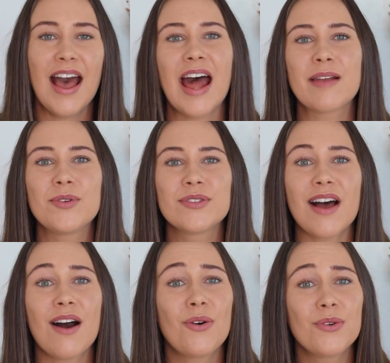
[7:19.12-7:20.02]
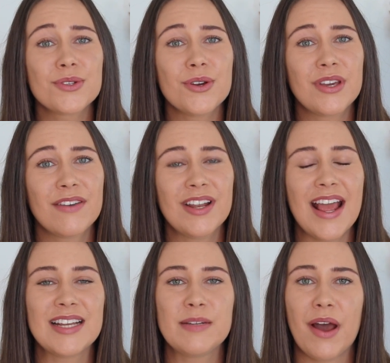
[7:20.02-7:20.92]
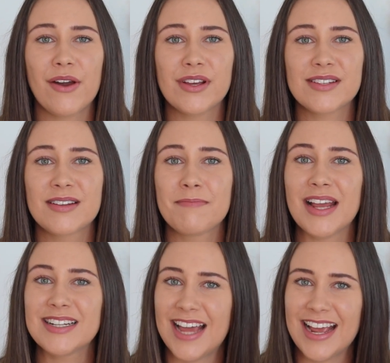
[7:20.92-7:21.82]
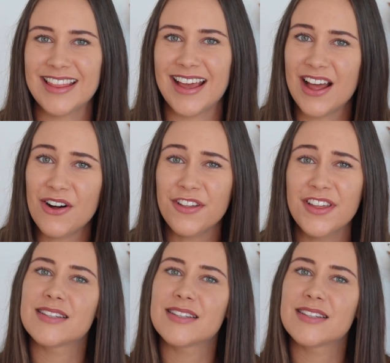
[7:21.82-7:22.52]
Animals are also given antibiotics to maintain their health